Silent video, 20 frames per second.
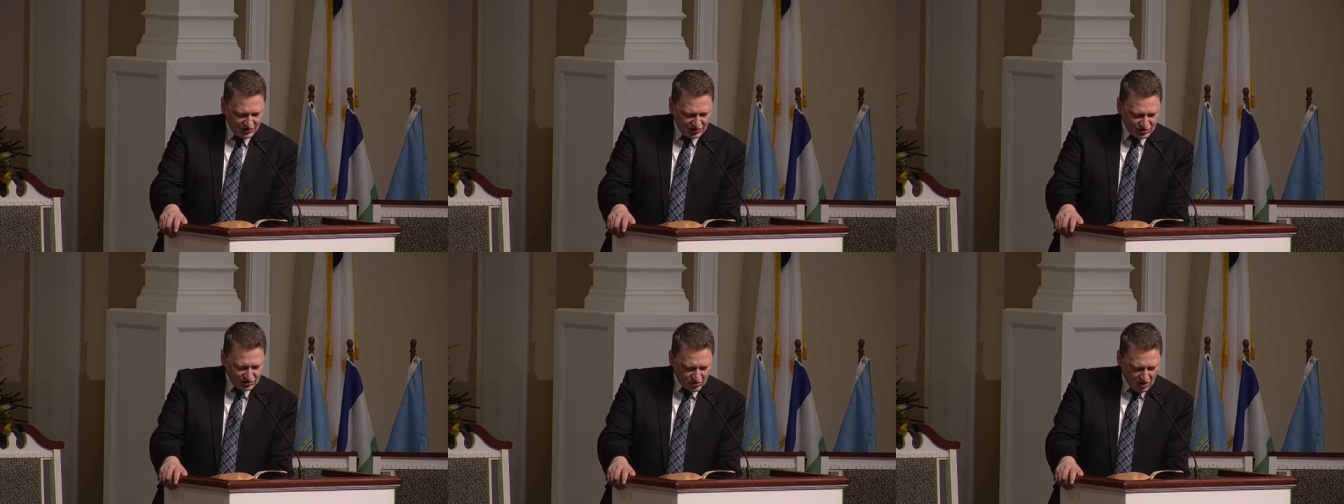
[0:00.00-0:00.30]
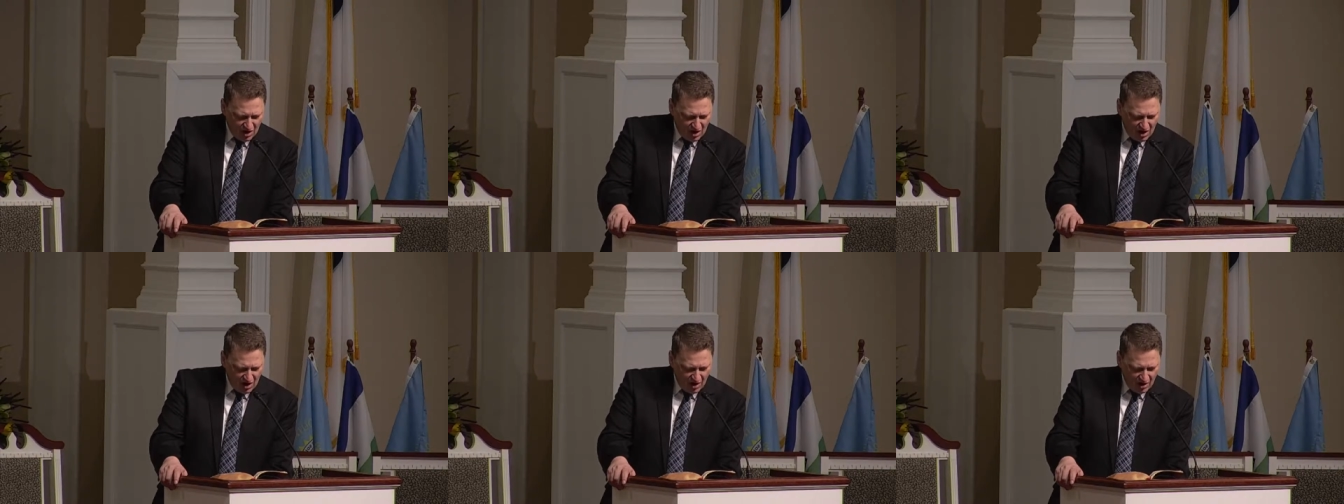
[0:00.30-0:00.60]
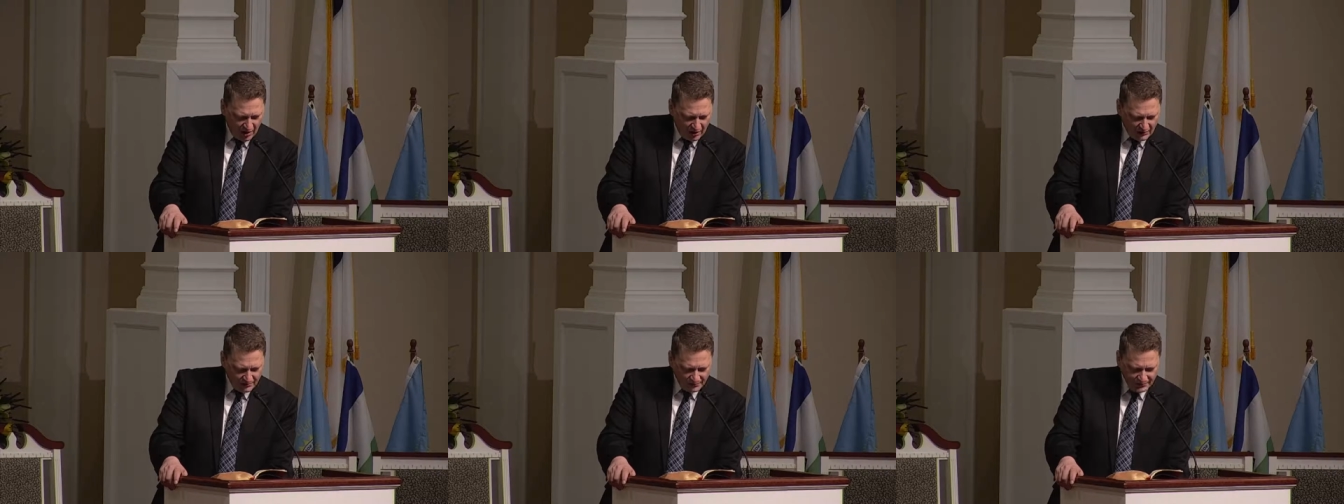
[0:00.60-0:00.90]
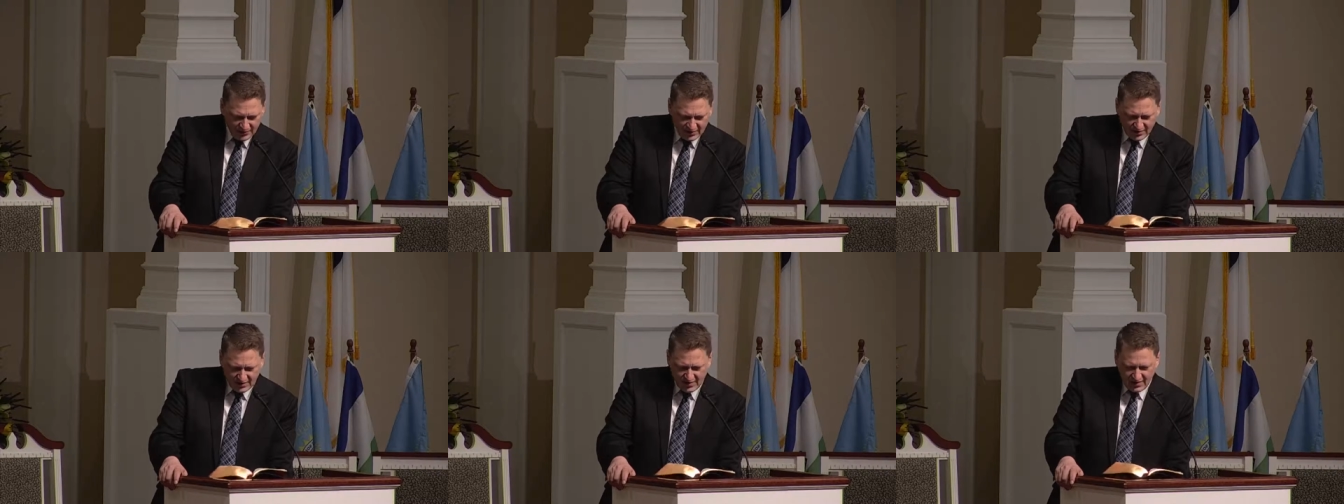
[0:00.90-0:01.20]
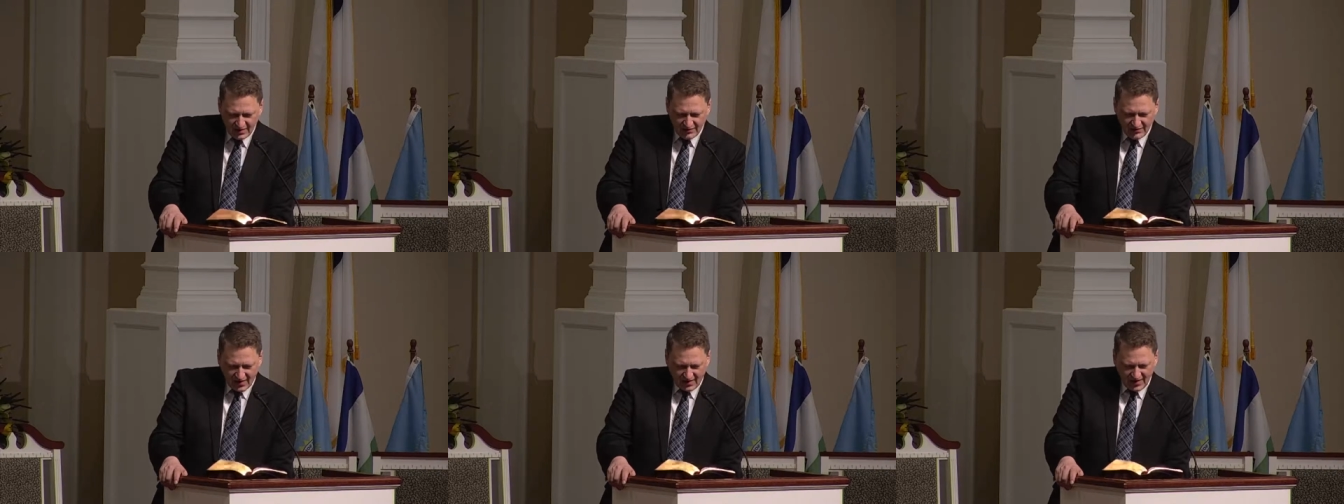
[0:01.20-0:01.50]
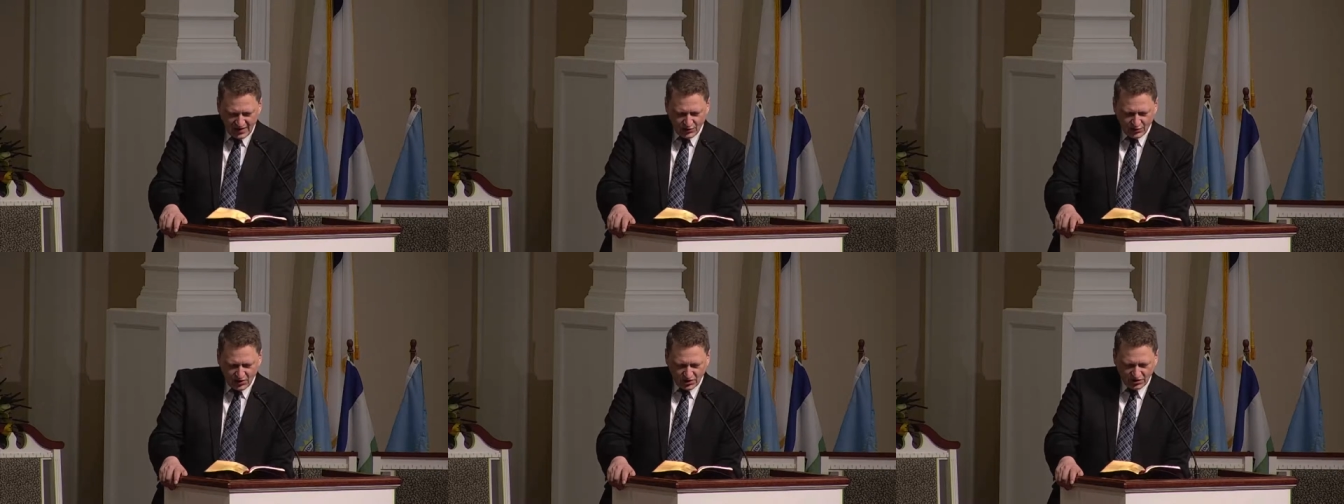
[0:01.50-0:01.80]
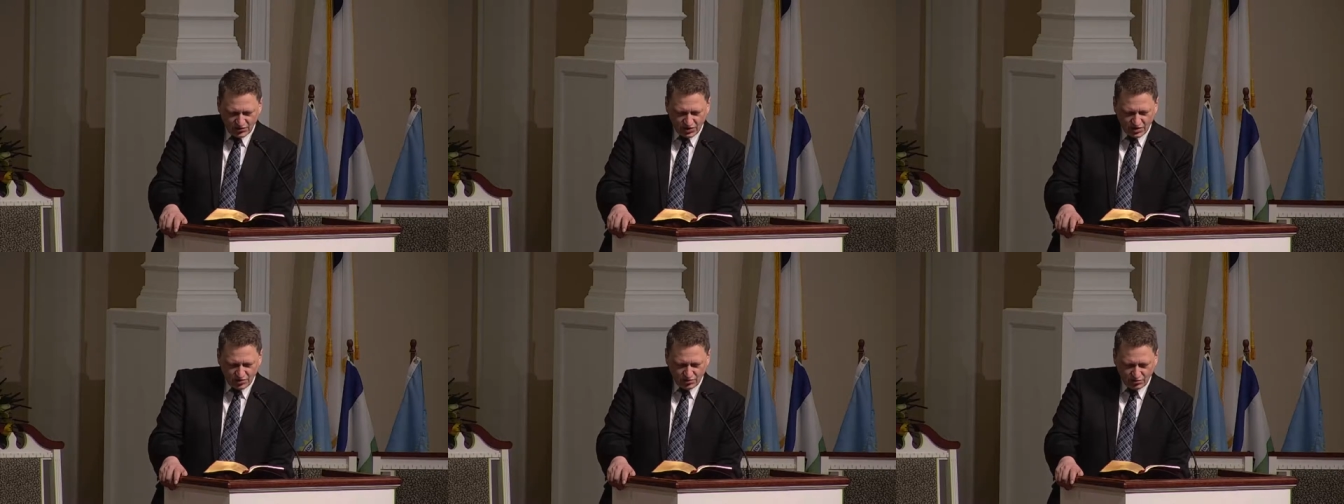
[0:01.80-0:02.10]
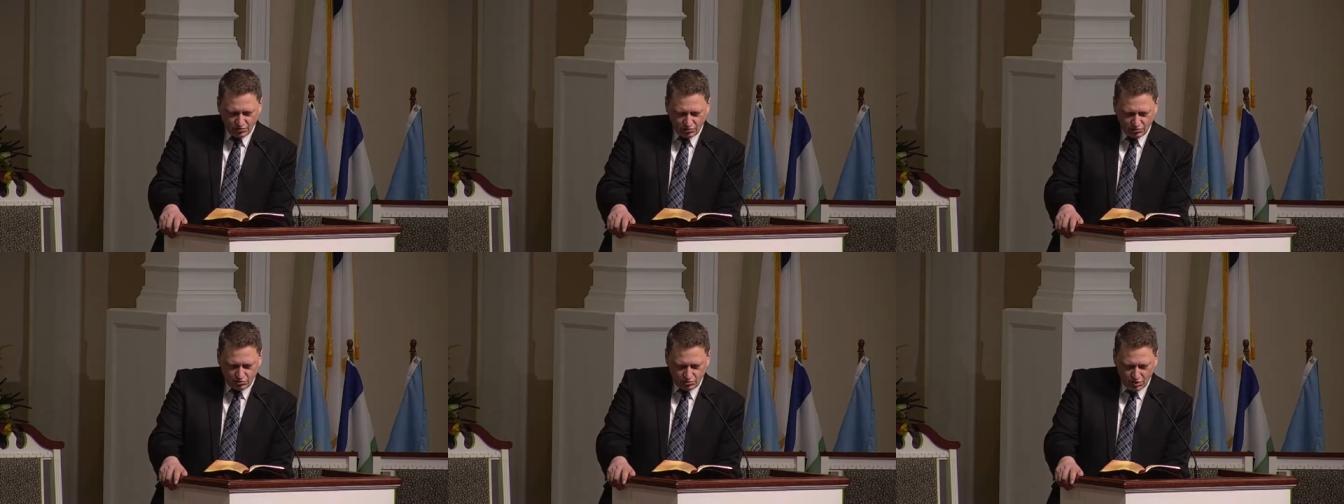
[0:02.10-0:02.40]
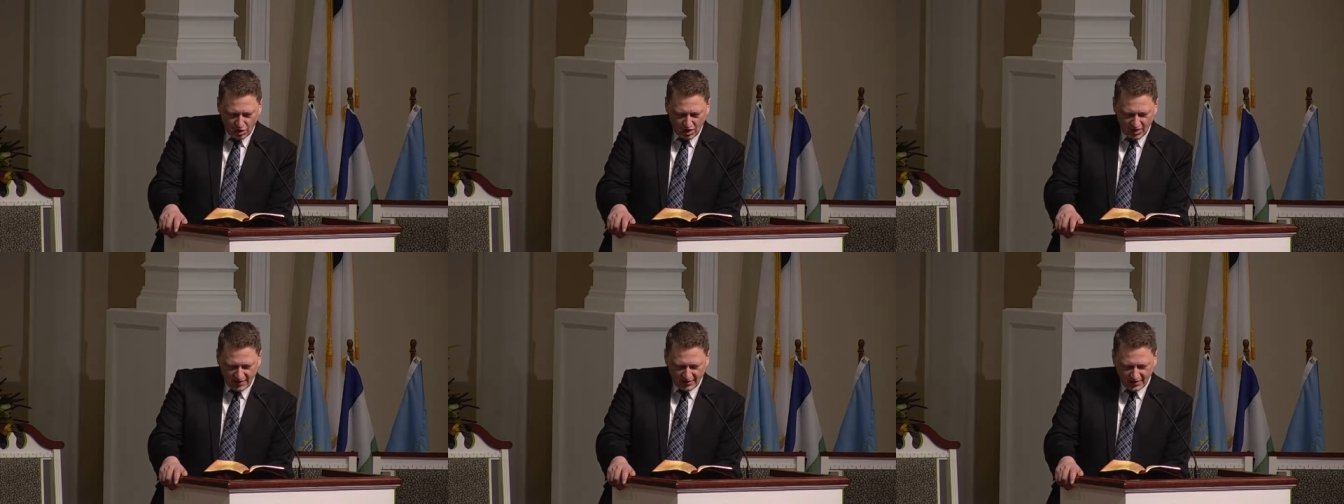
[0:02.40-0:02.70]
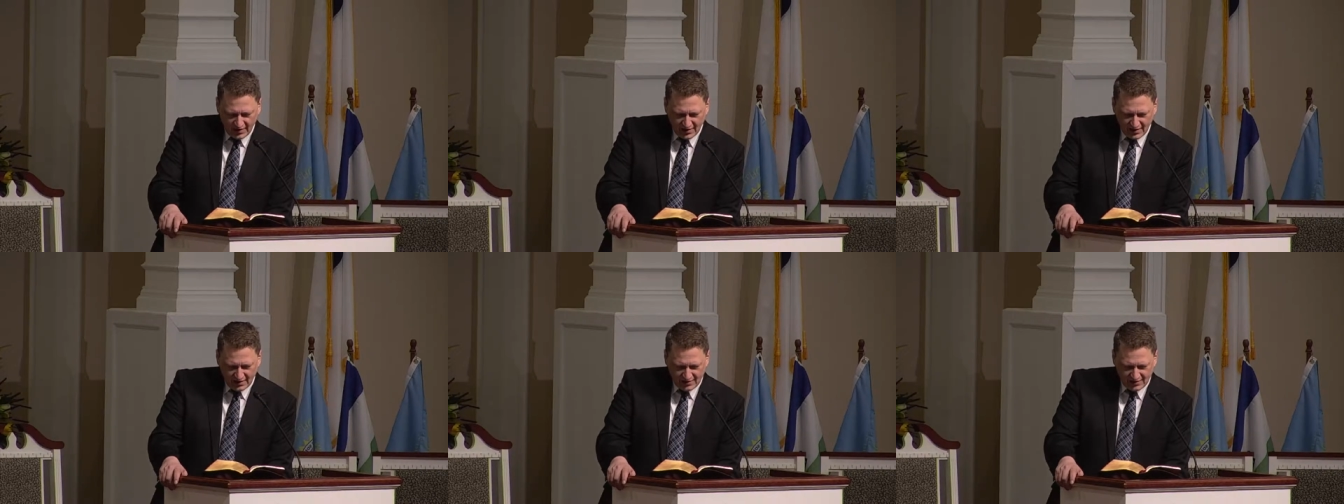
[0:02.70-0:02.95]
saw that it was good.